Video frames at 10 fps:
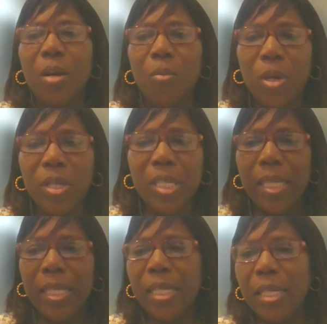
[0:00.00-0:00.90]
What are
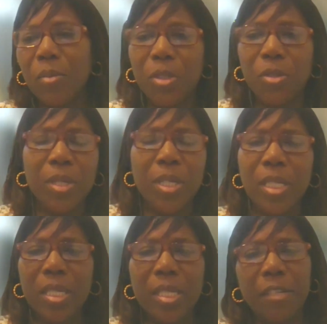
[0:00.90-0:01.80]
the
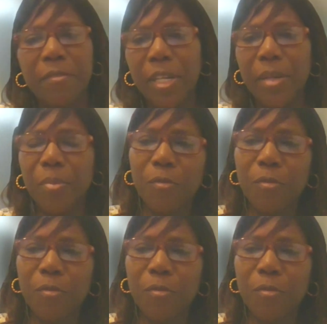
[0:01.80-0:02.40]
opportunities available